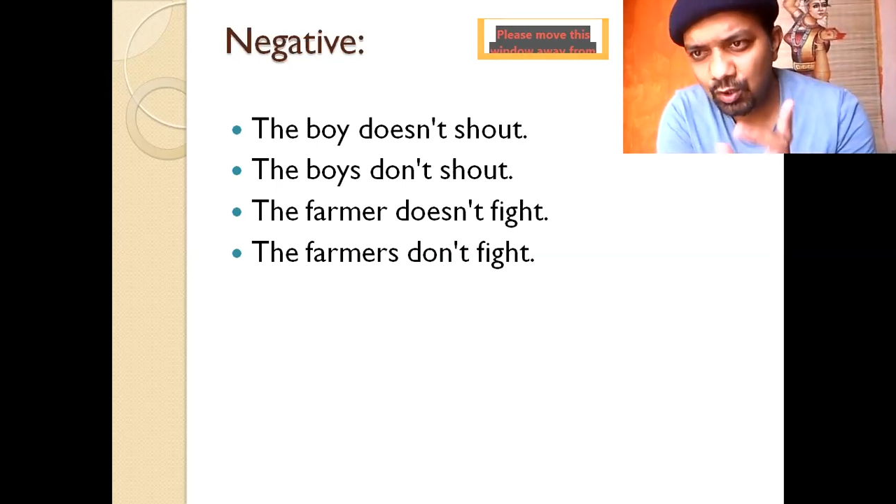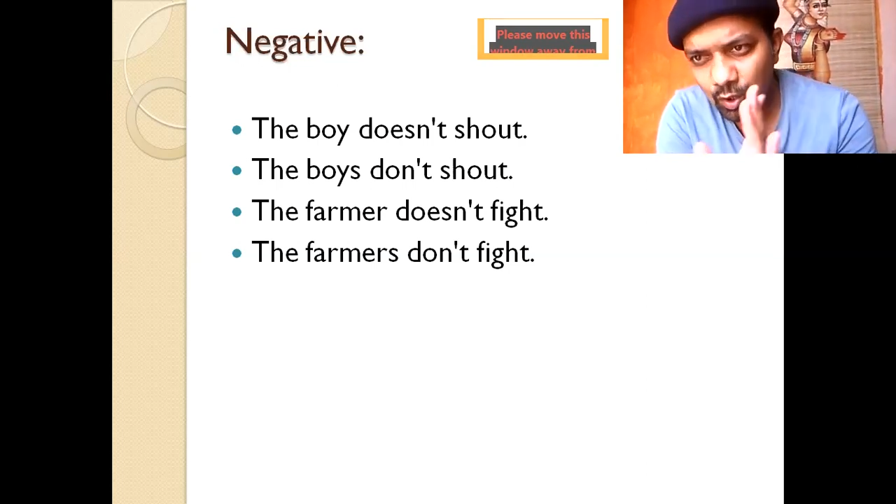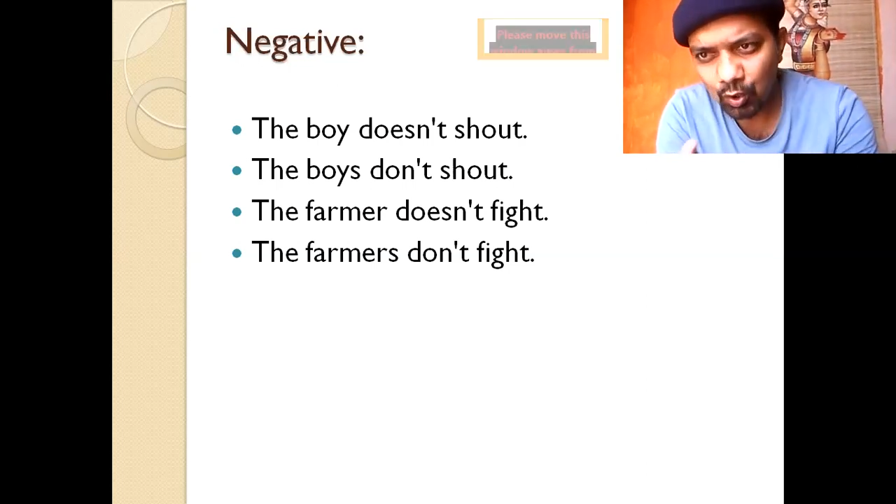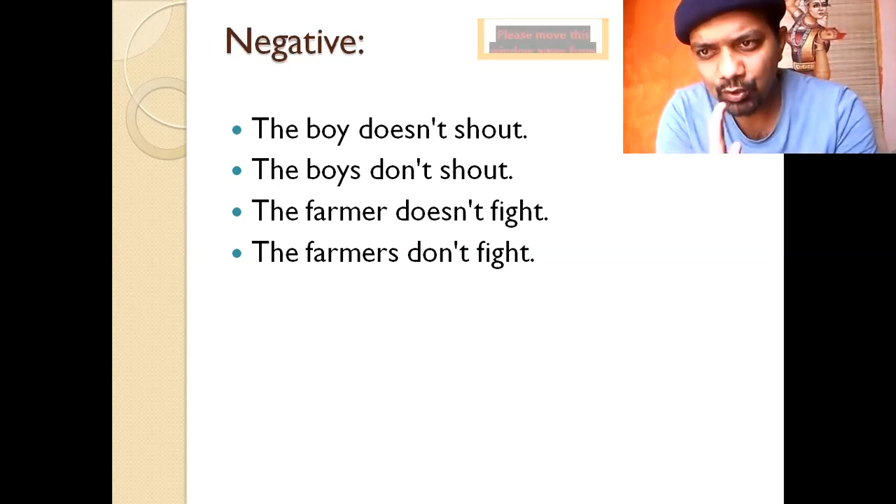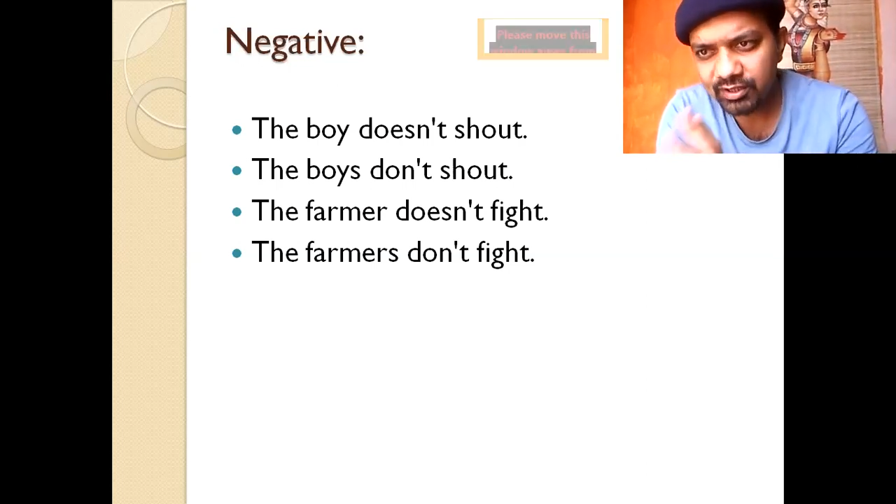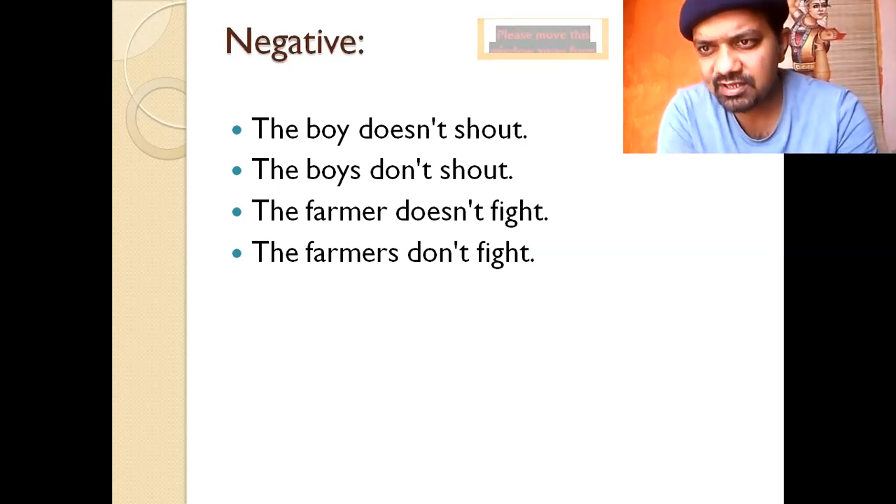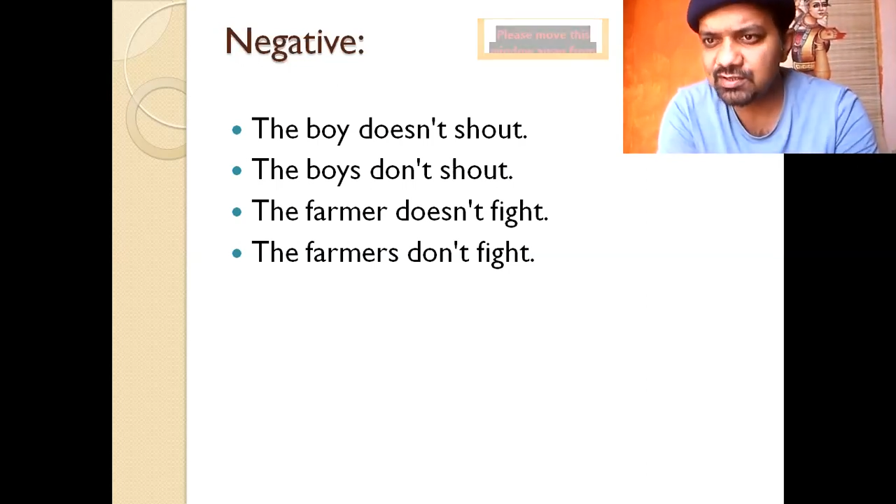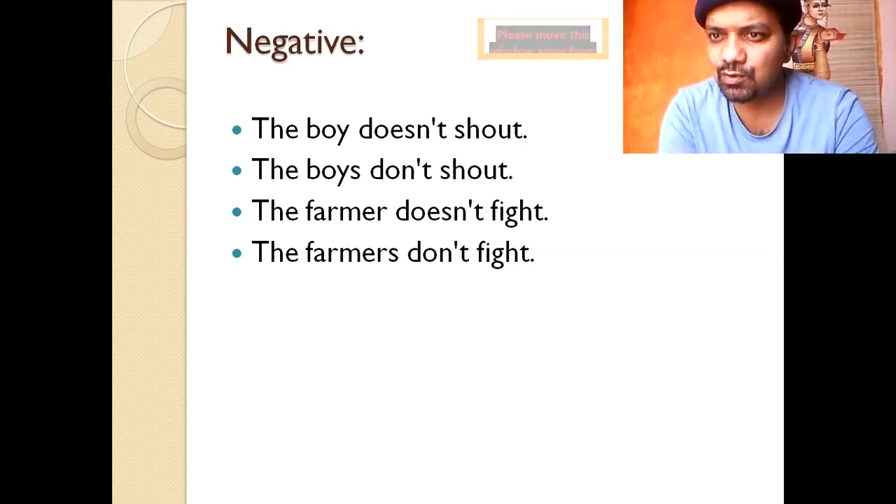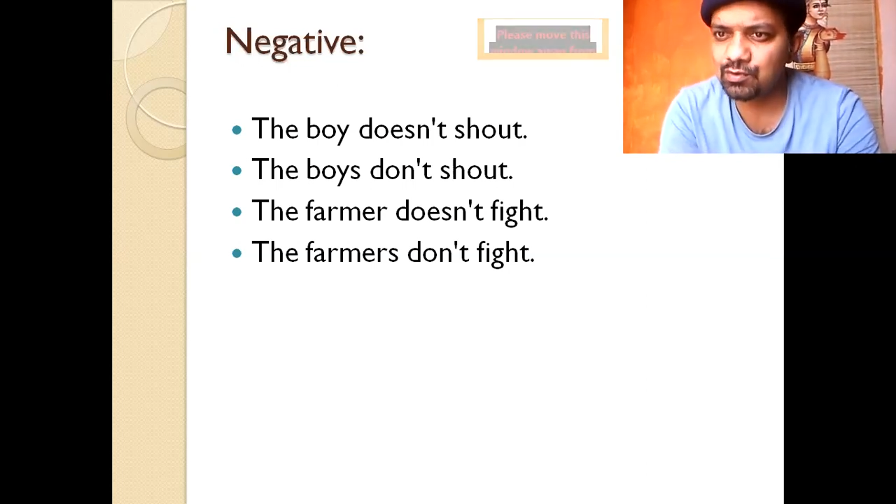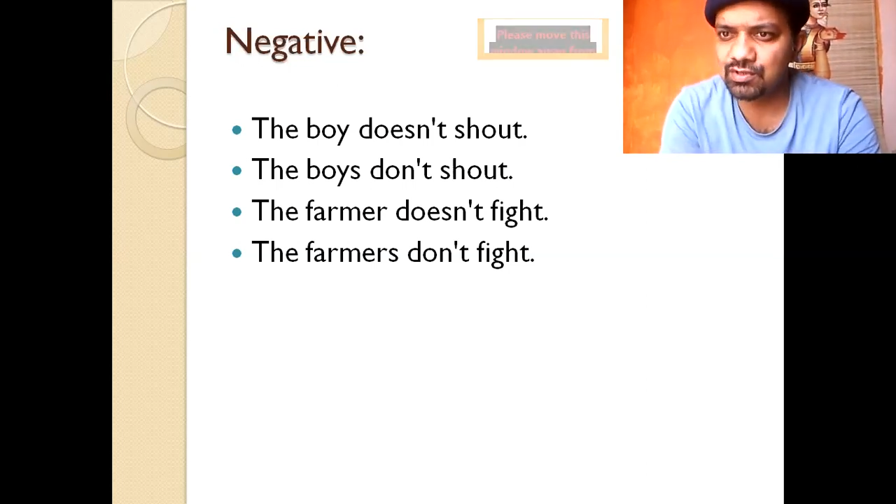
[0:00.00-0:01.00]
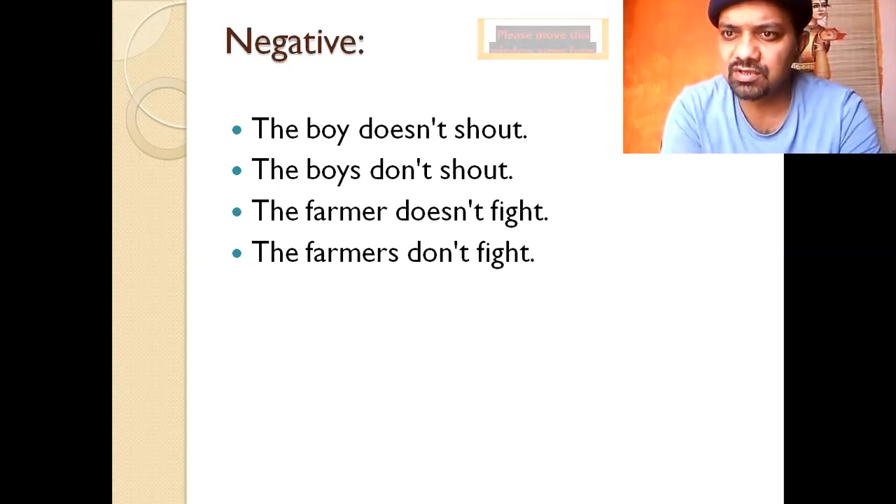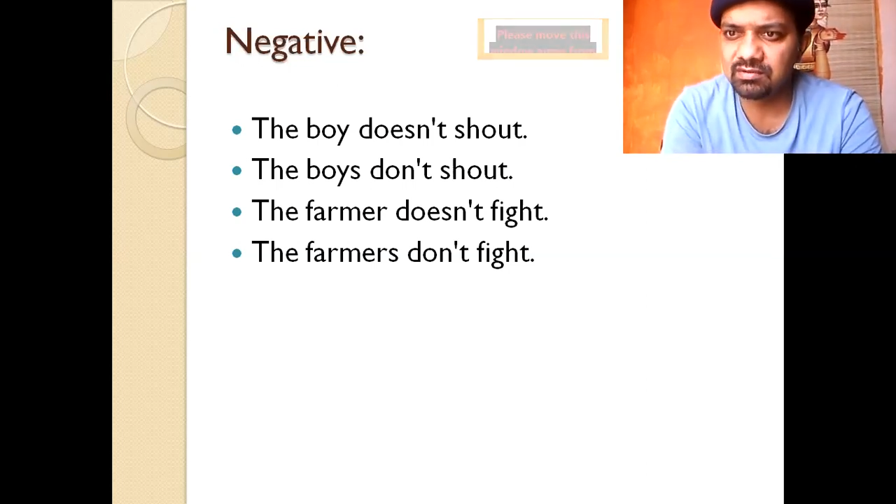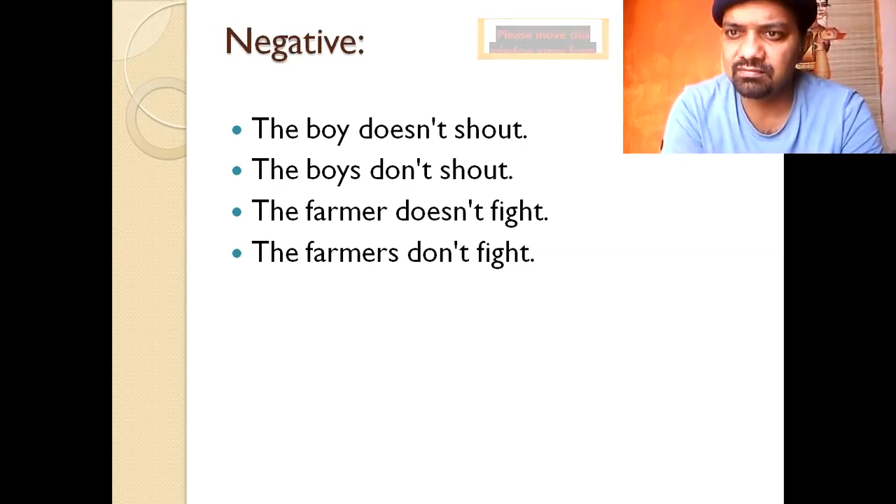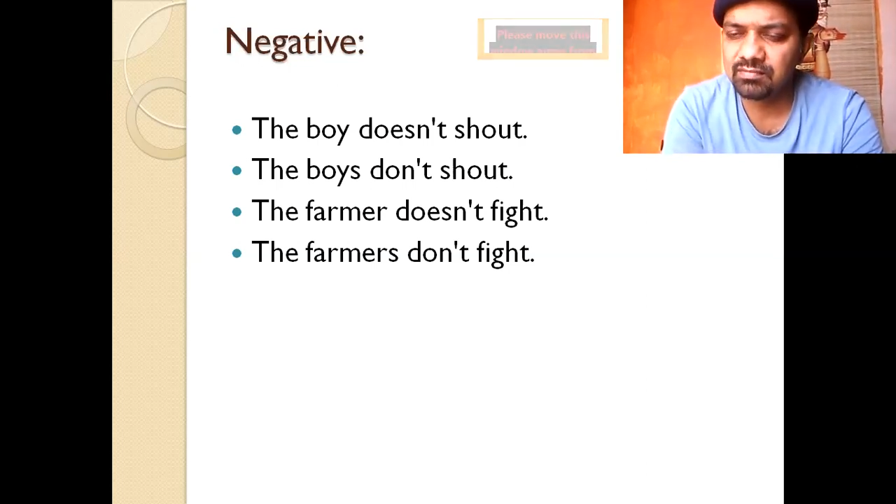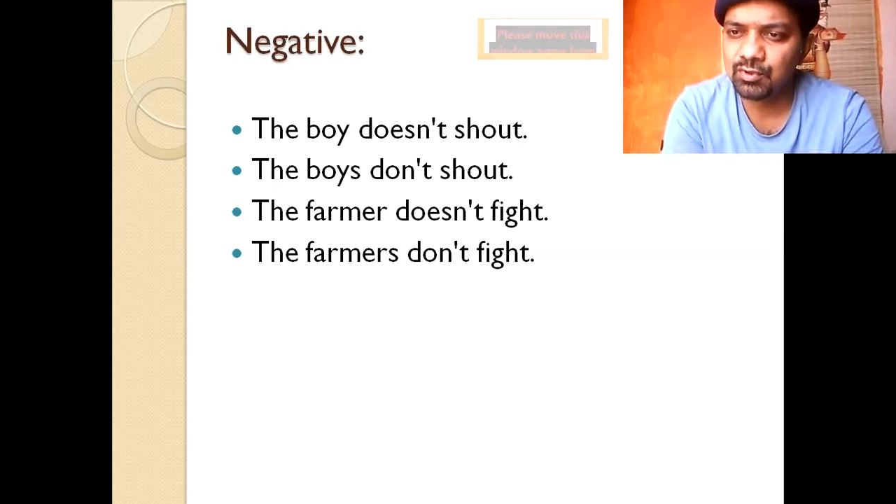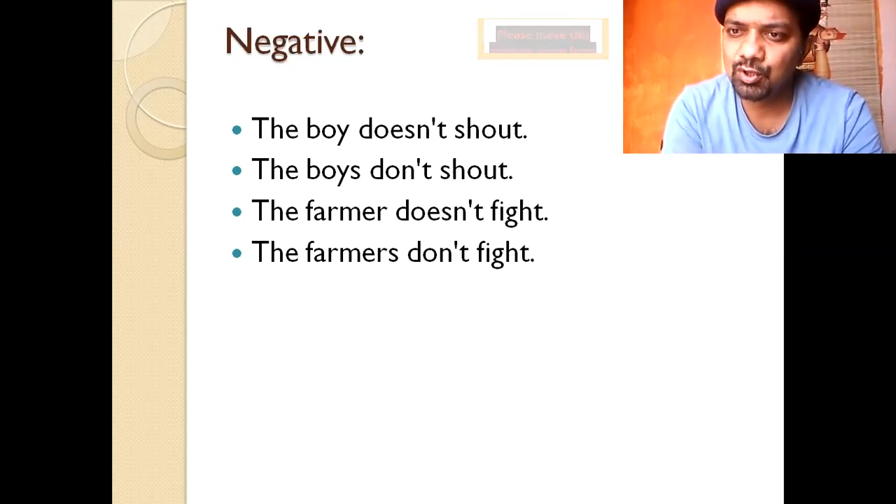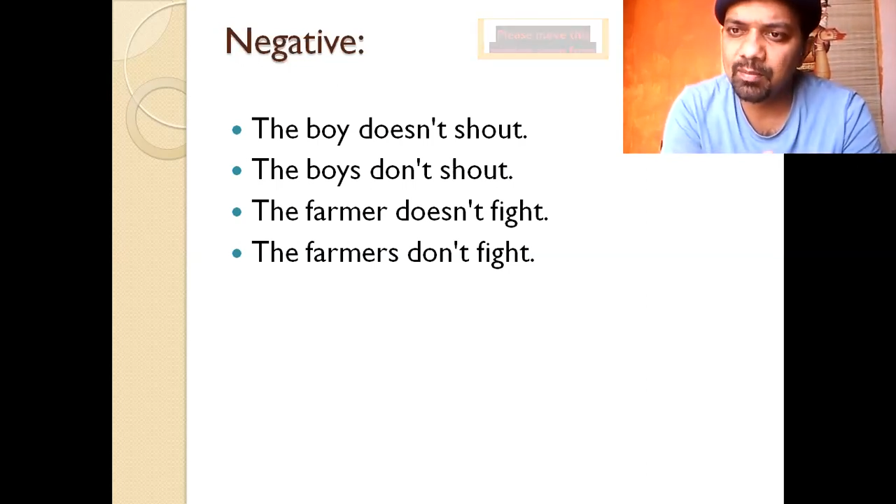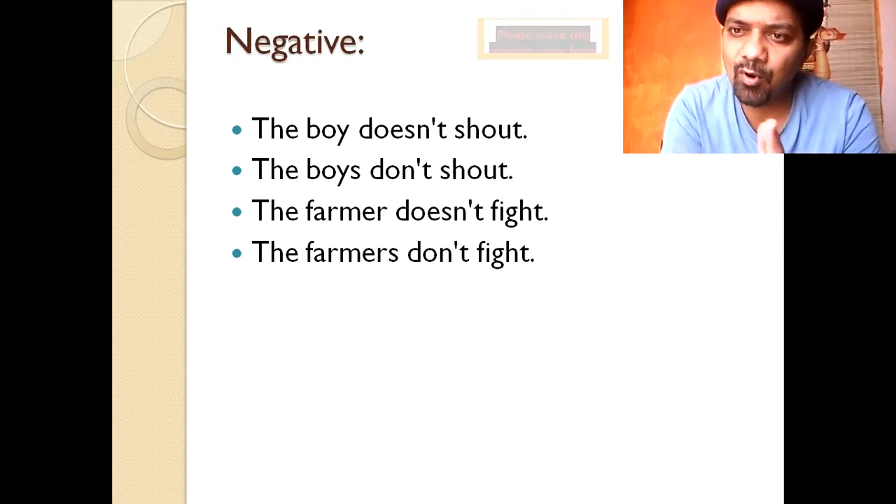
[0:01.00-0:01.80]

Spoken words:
Don't is used. The